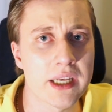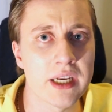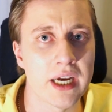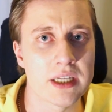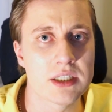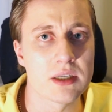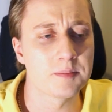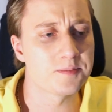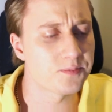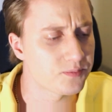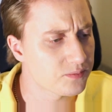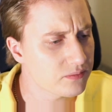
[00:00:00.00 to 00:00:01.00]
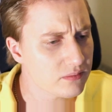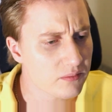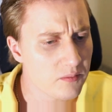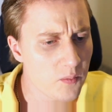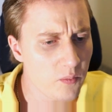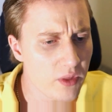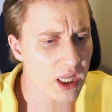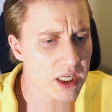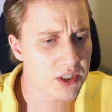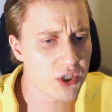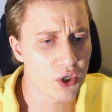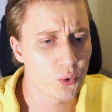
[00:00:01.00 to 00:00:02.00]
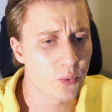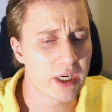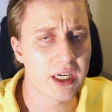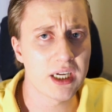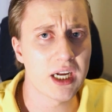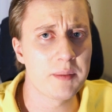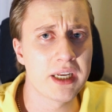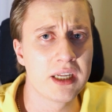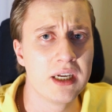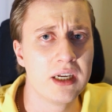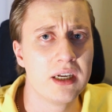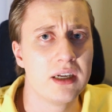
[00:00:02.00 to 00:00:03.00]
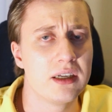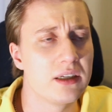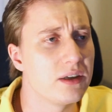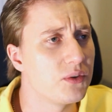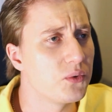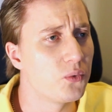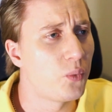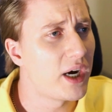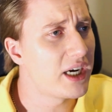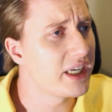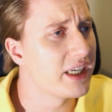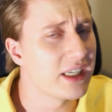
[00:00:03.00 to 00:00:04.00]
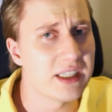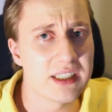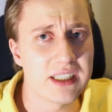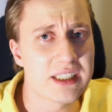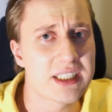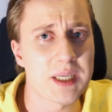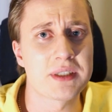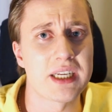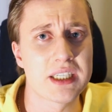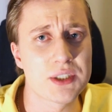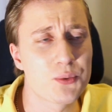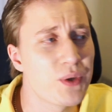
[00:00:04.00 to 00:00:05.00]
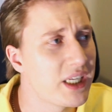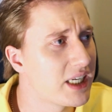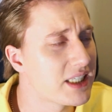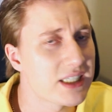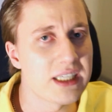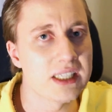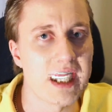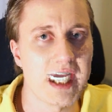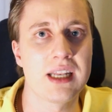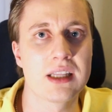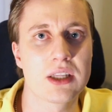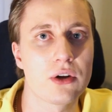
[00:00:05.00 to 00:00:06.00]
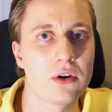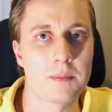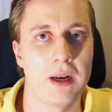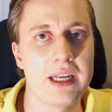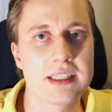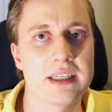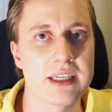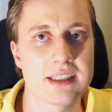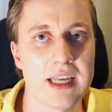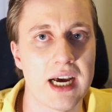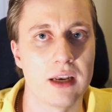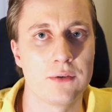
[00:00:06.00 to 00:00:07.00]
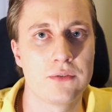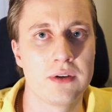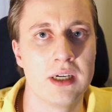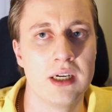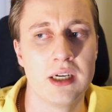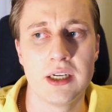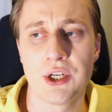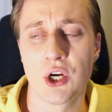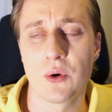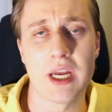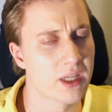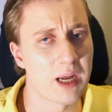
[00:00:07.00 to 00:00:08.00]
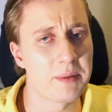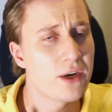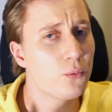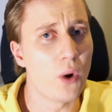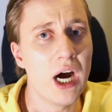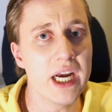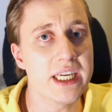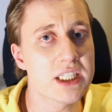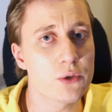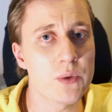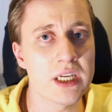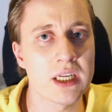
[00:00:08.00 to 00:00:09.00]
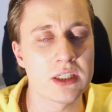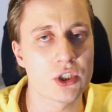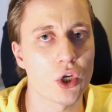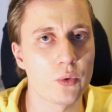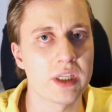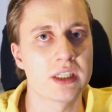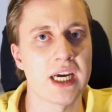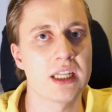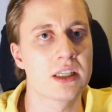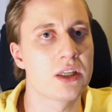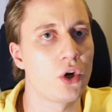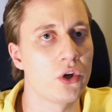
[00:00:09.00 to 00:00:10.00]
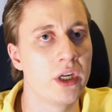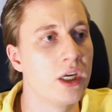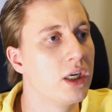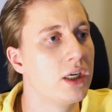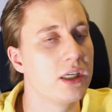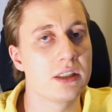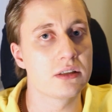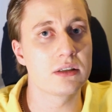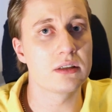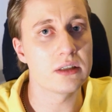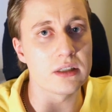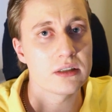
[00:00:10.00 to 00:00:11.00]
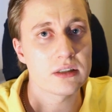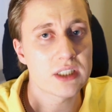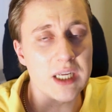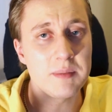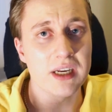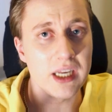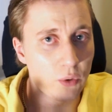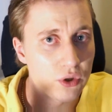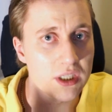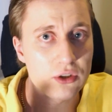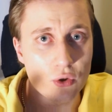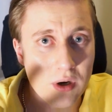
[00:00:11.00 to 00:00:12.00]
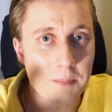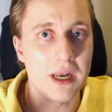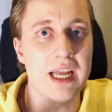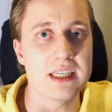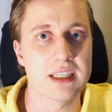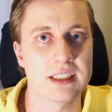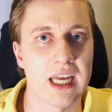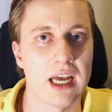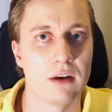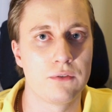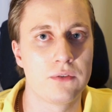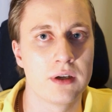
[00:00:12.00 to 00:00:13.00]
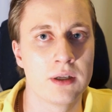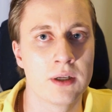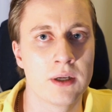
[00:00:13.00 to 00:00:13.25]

Total madness. So, I mean, why? It seems like Sweden is intent on replacing itself. I mean, why is Sweden so intent on seemingly wanting to replace itself?